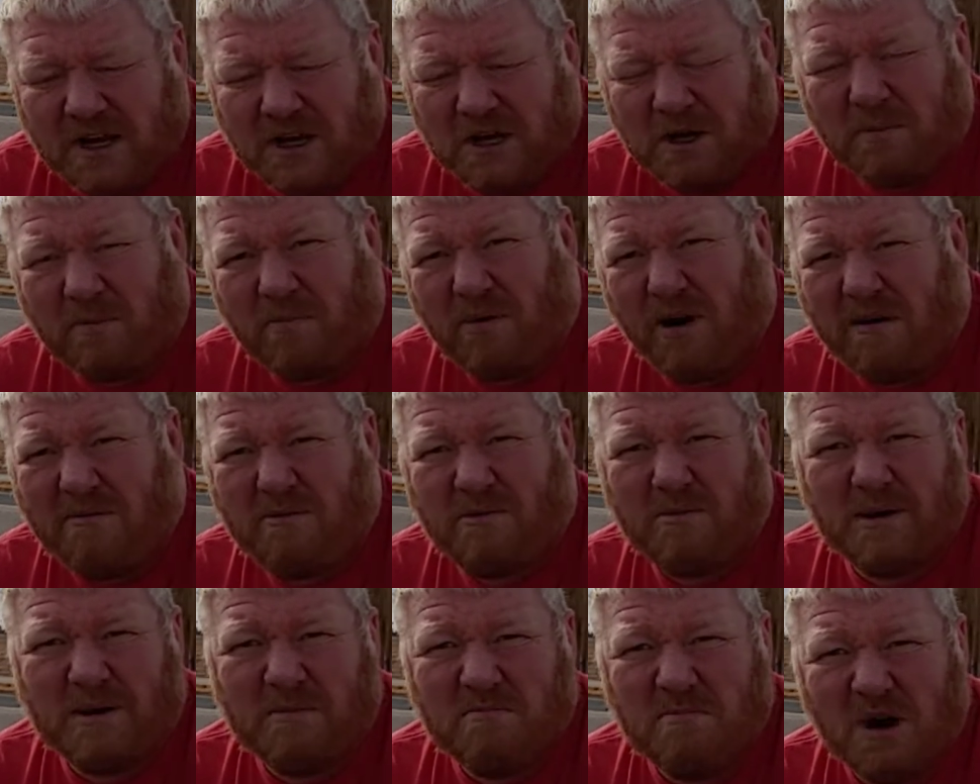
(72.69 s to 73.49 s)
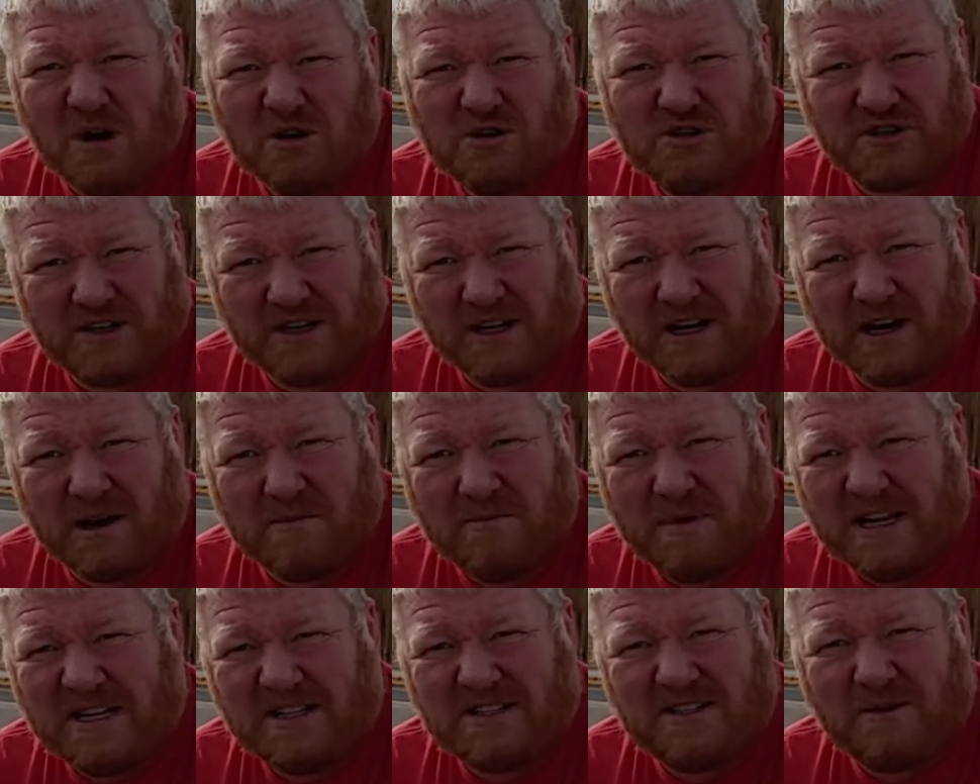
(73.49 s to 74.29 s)
You're probably mostly going to
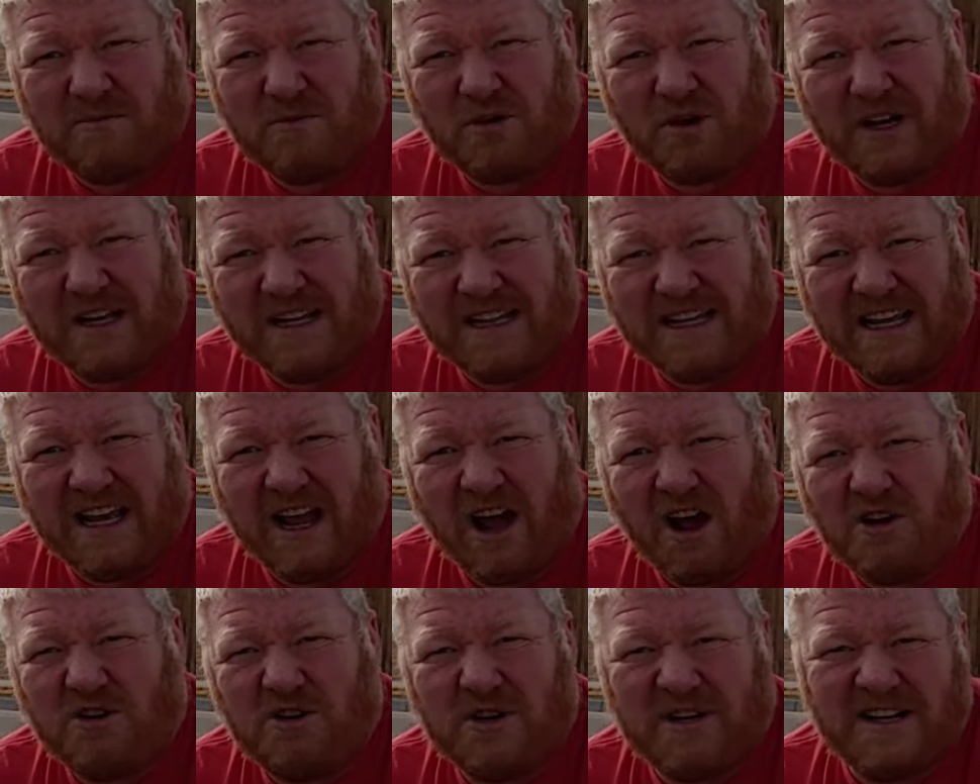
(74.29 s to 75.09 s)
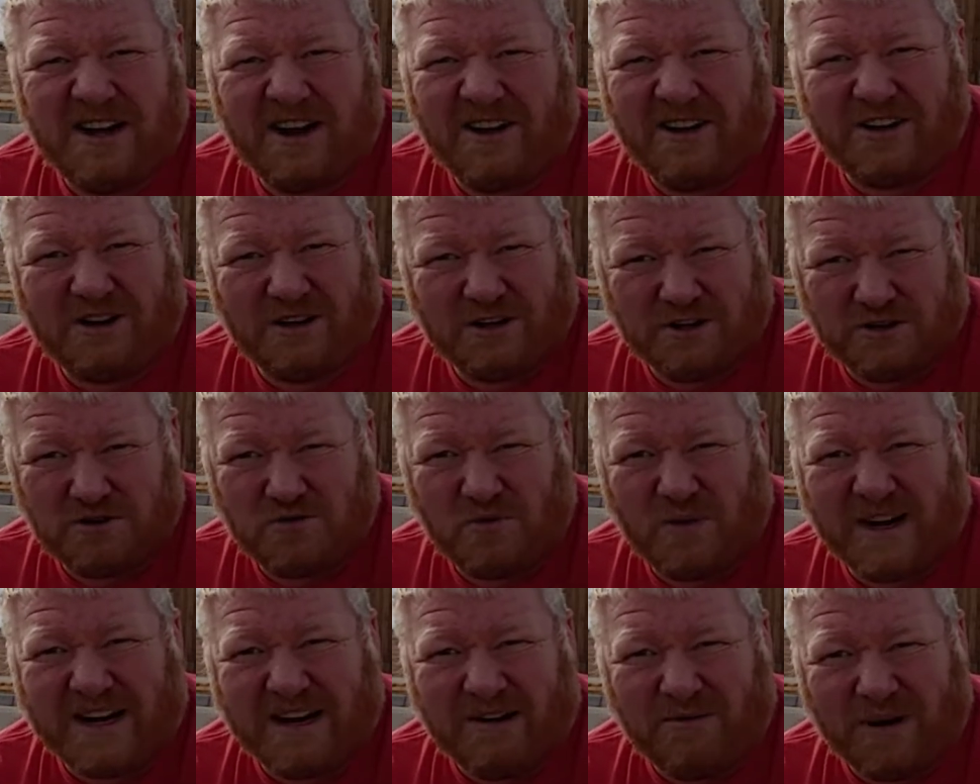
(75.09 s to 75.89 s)
be somewhere in the one hundred to one hundred
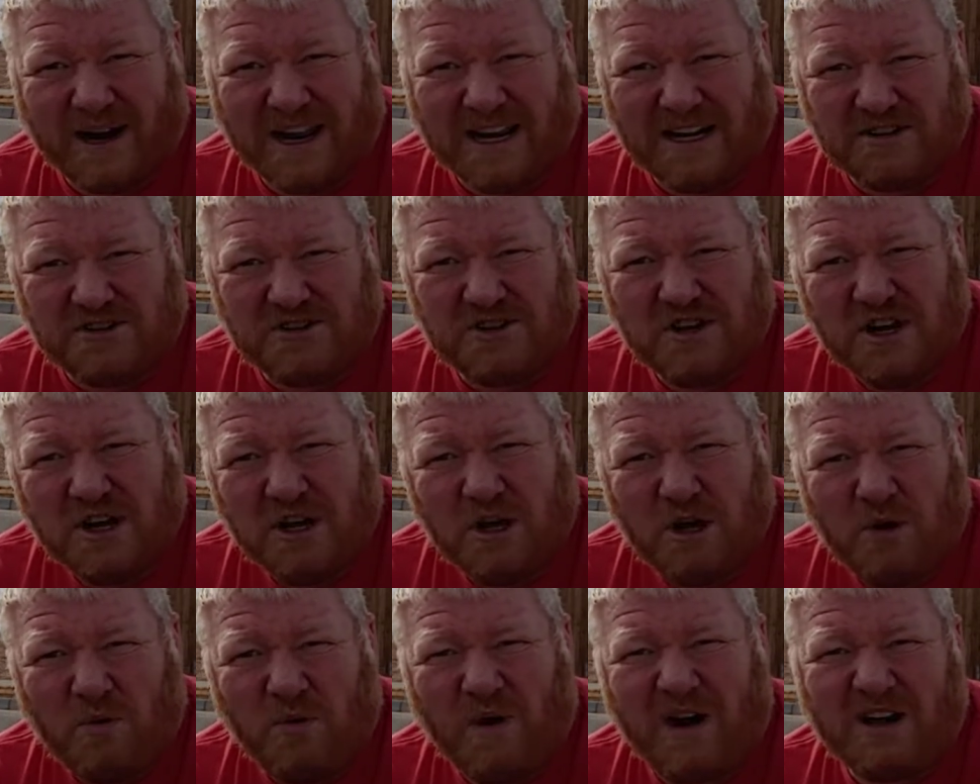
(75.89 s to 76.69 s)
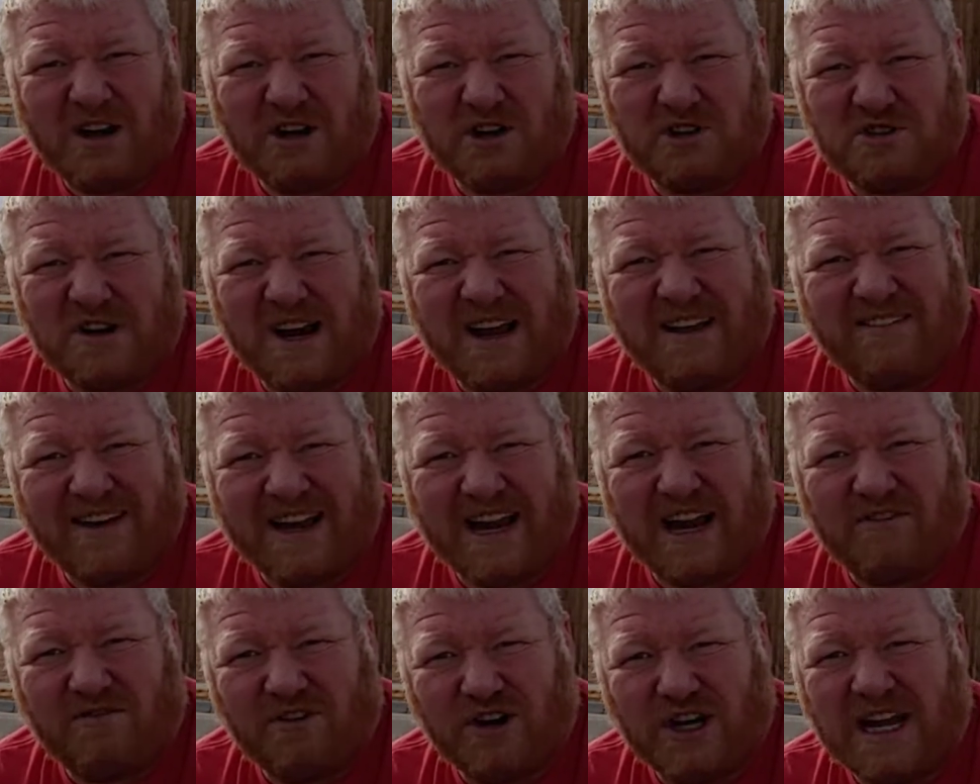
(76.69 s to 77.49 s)
twenty range while you're
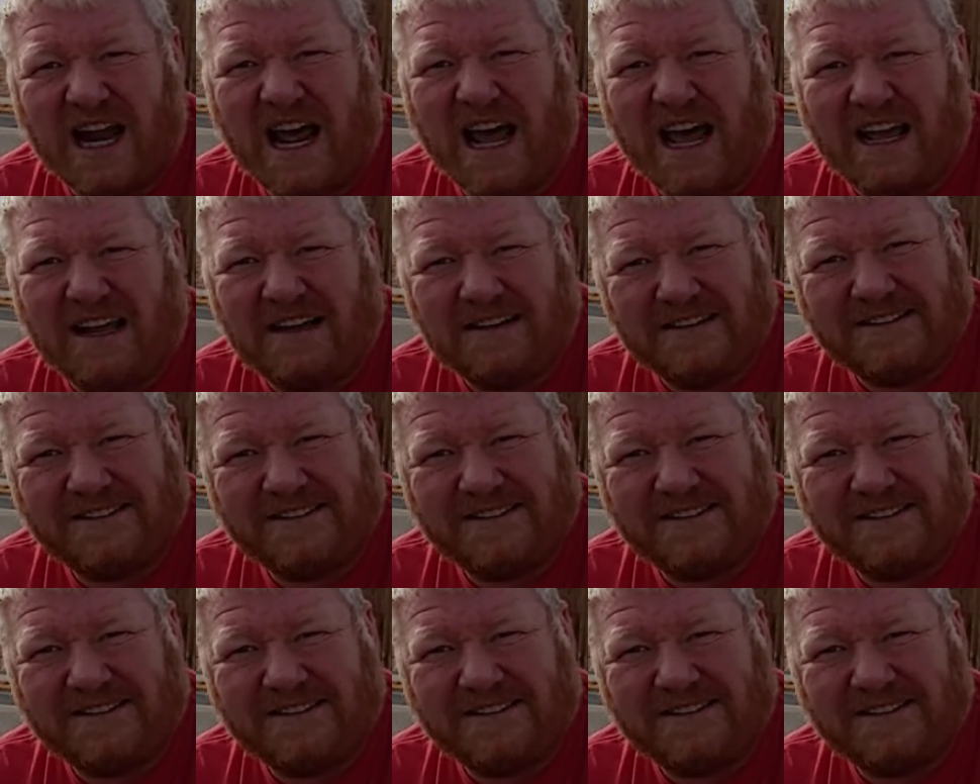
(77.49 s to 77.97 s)
driving every day.